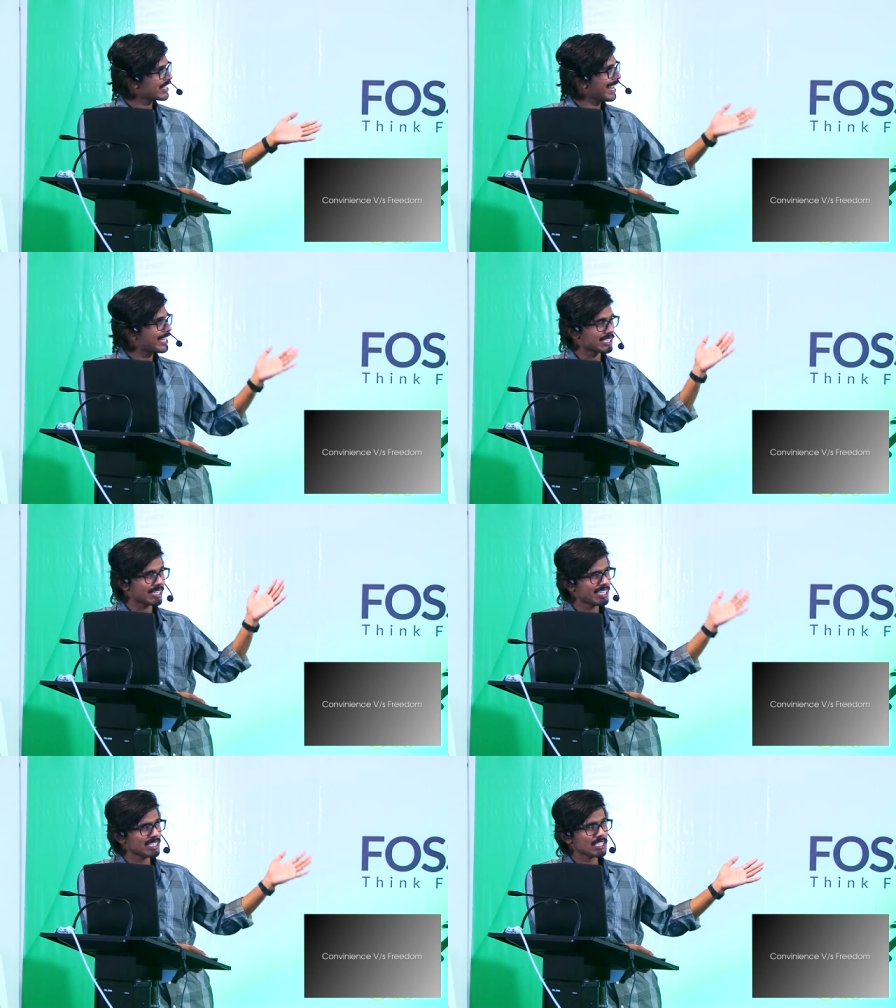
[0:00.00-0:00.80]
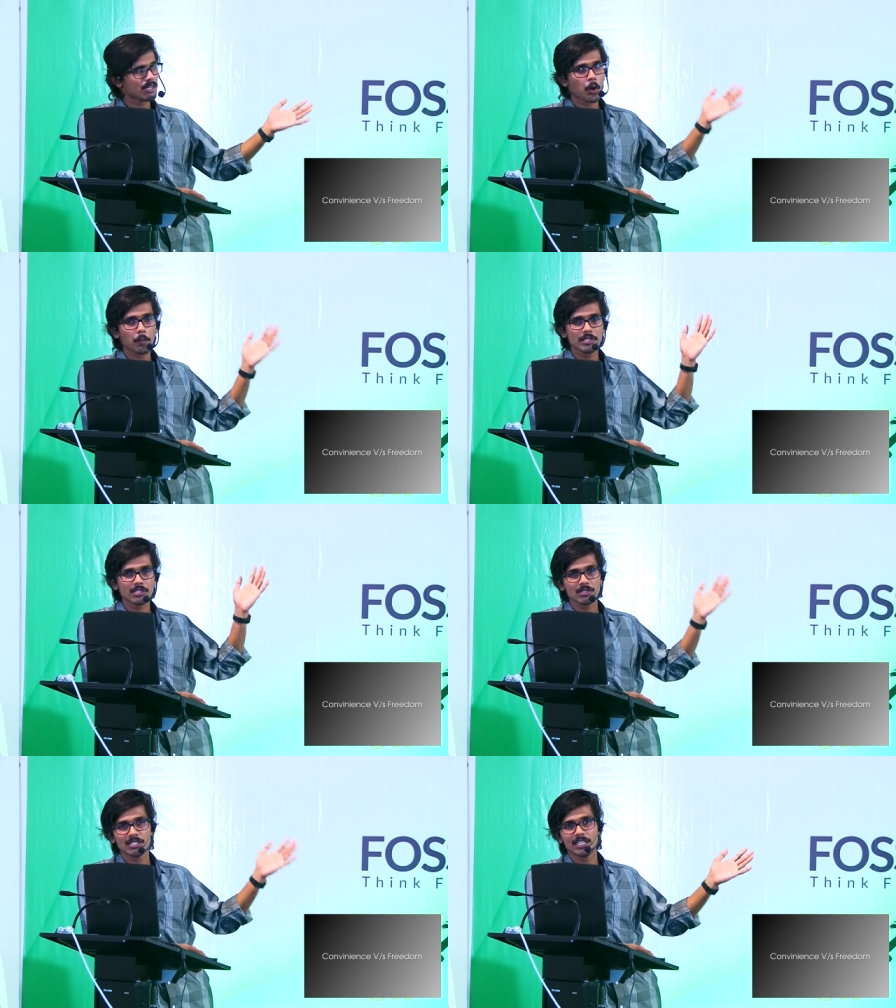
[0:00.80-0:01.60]
Riot. right? It's an open
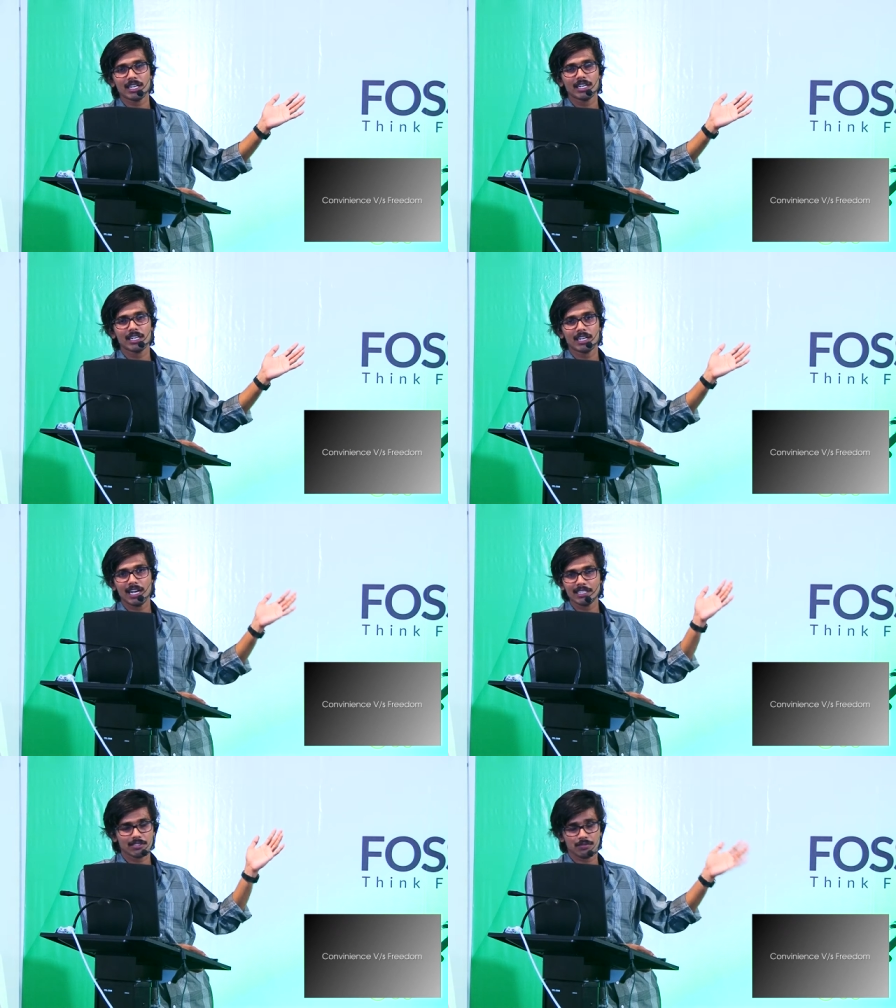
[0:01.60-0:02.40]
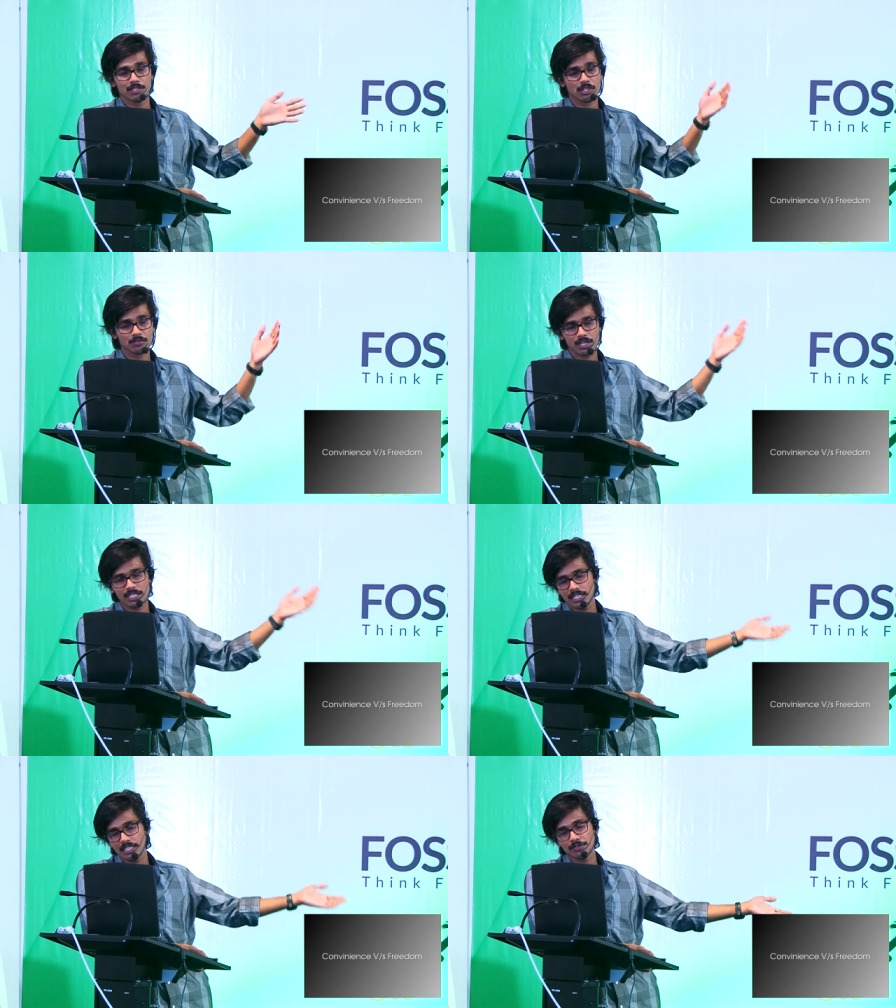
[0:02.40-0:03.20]
source, uh, free software
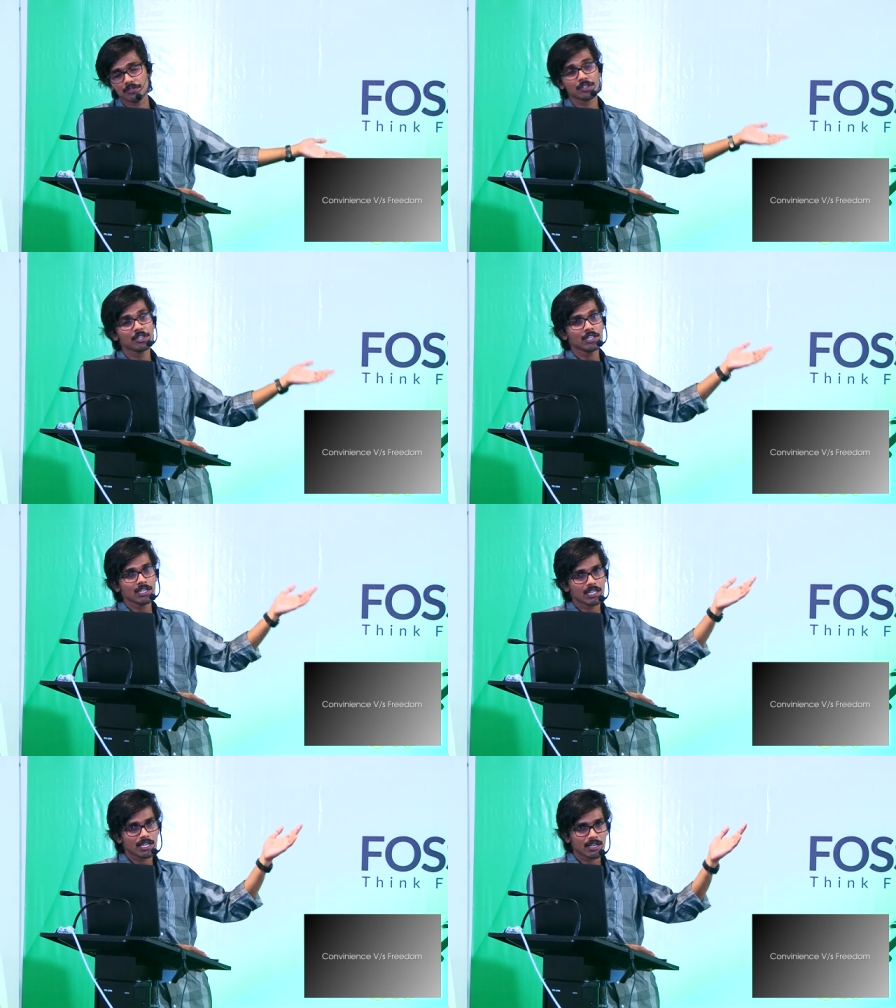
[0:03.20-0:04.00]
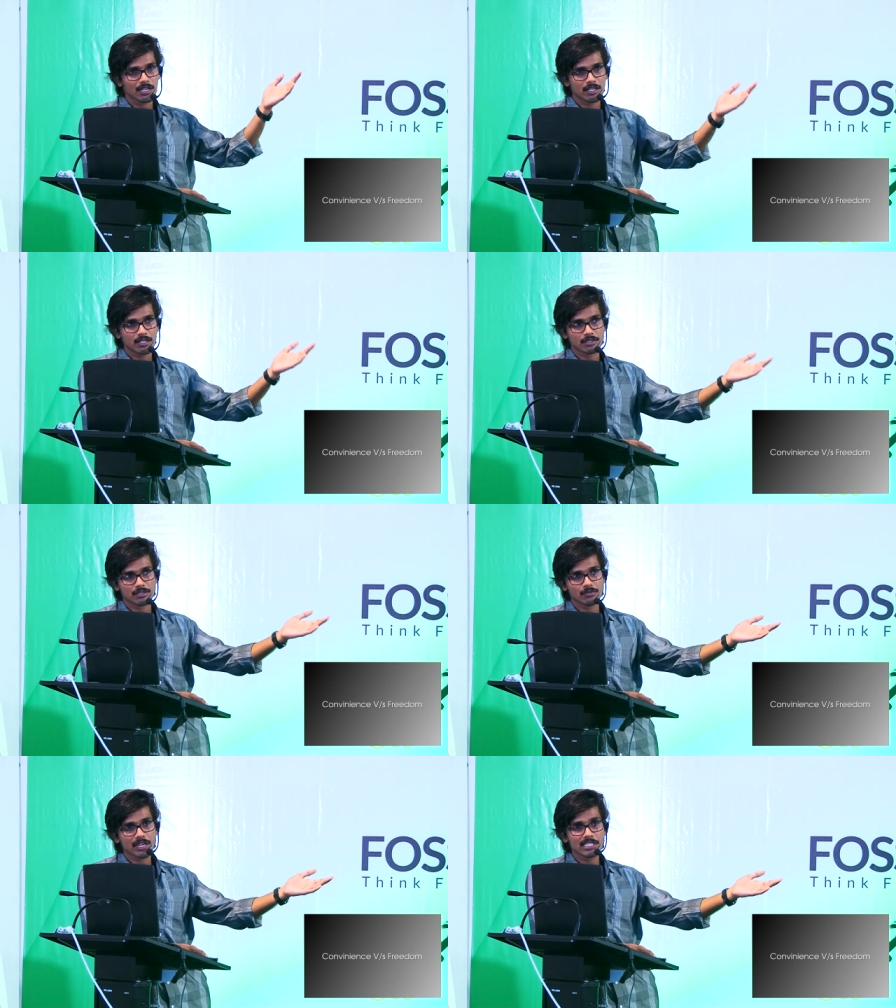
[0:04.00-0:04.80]
alternative for uh,
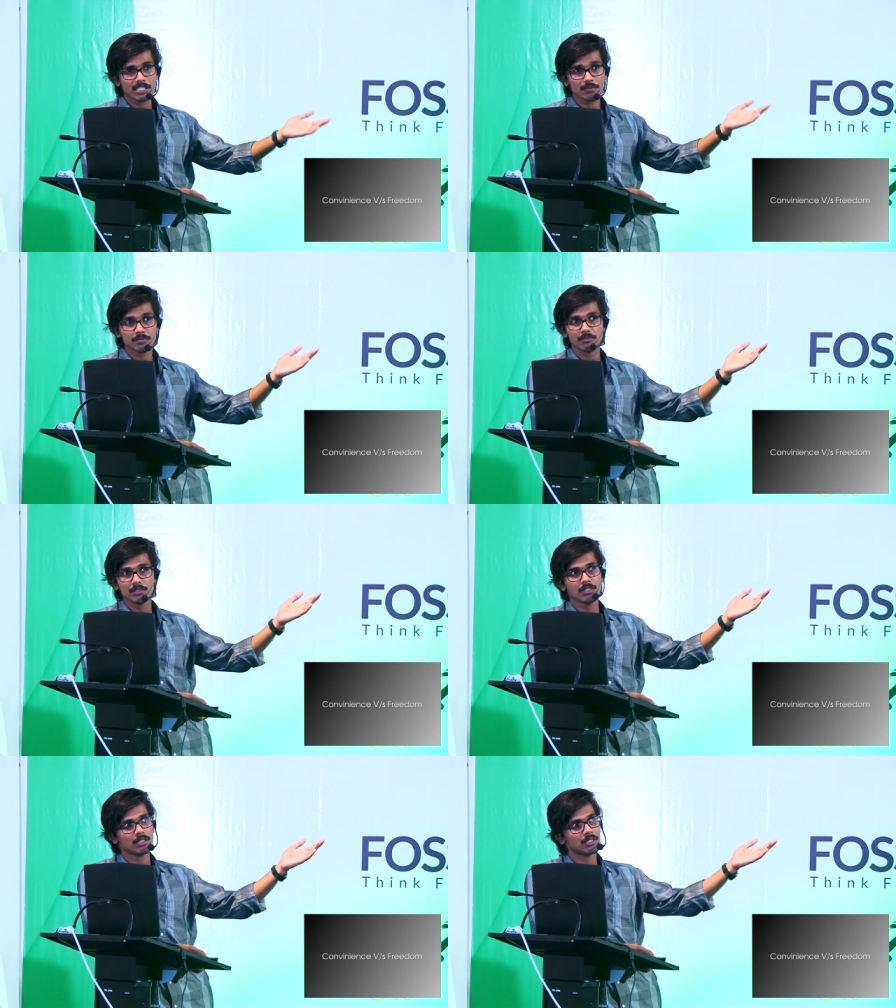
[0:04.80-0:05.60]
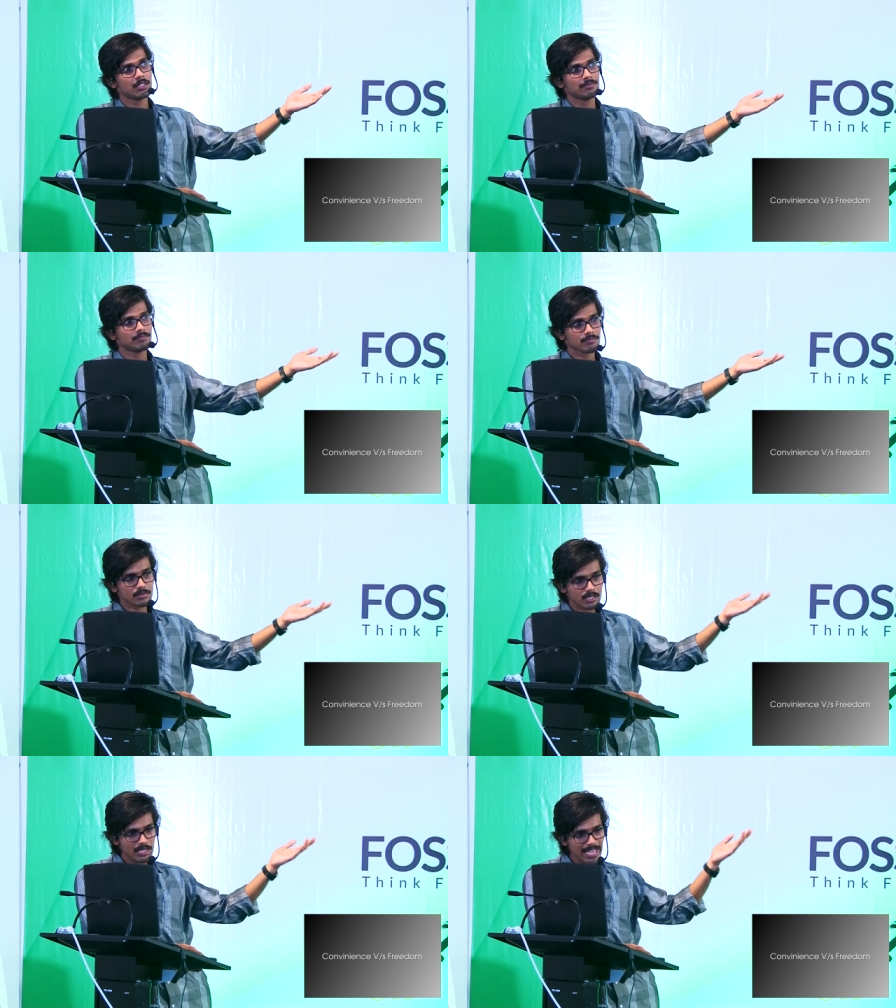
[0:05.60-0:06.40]
WhatsApp, uh,
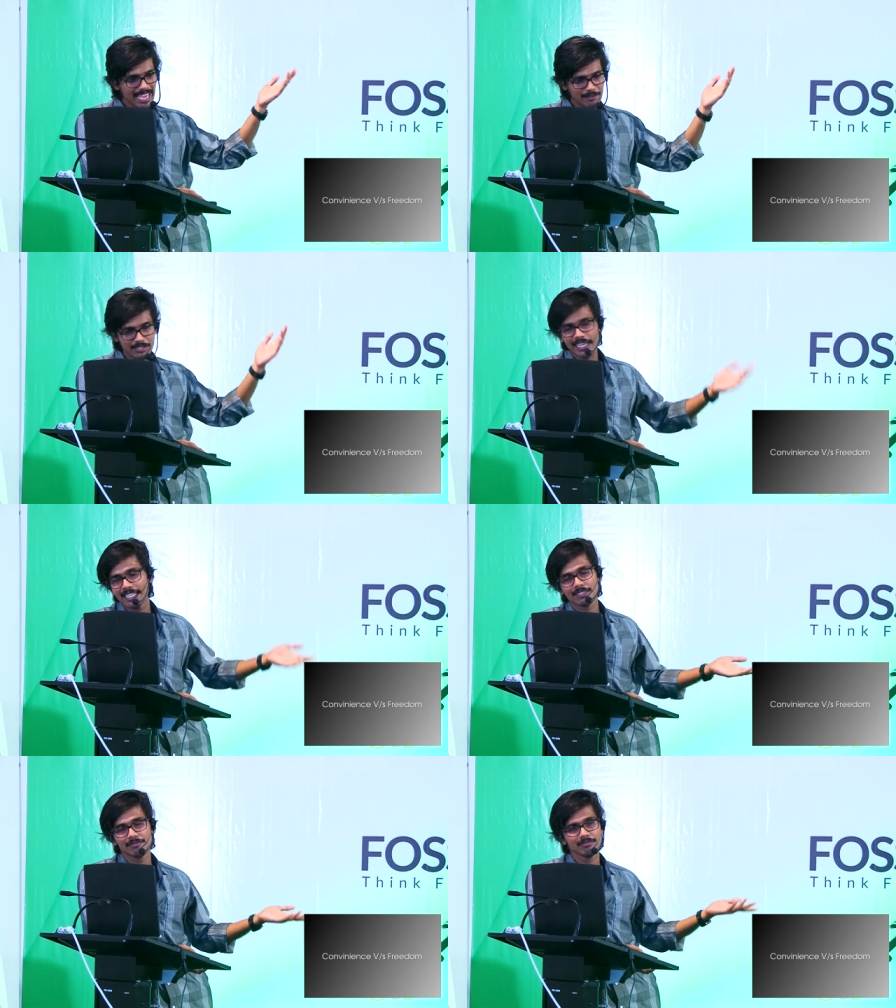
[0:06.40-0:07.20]
and which has,